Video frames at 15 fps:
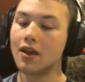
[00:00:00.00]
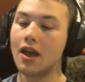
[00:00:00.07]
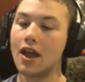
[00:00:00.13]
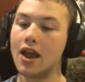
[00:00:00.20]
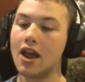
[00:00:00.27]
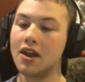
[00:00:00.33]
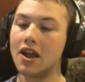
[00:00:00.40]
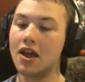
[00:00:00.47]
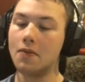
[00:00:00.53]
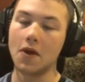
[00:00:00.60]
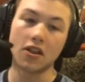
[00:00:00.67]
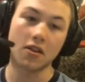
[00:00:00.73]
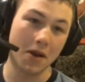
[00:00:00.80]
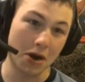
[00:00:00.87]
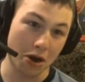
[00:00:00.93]
And
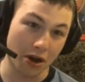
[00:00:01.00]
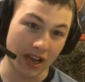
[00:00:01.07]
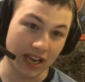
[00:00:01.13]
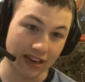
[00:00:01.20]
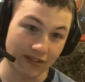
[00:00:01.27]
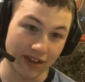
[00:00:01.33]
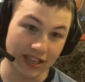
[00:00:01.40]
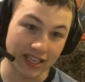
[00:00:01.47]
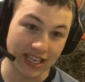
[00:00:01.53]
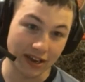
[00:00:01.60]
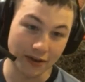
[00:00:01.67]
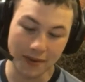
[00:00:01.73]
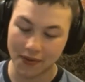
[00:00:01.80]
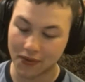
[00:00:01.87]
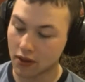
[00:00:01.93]
that's about all I can really tell
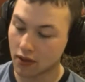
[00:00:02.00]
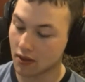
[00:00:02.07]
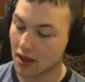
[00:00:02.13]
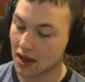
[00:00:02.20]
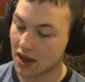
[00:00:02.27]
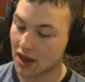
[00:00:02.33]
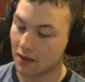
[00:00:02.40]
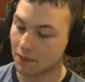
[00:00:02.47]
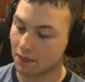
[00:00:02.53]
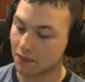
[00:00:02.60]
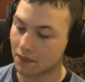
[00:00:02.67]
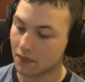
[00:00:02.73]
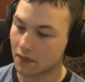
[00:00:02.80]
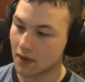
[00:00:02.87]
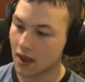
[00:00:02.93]
you about this. Oh,
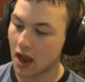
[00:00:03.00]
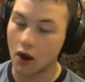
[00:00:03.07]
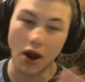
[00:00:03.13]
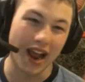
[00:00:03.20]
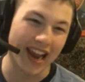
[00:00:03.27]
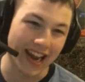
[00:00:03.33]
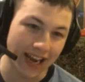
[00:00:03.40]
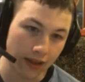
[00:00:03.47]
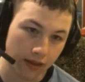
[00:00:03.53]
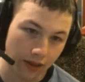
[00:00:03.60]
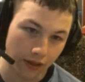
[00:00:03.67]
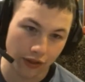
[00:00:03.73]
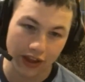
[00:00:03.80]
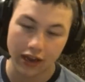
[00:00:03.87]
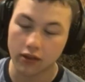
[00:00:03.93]
and I guess the
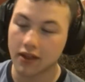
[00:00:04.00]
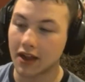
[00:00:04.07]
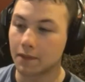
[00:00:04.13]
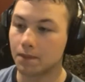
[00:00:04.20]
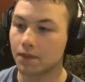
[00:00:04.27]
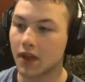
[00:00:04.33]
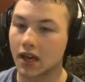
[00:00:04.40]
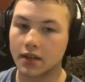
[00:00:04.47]
other thing is, like,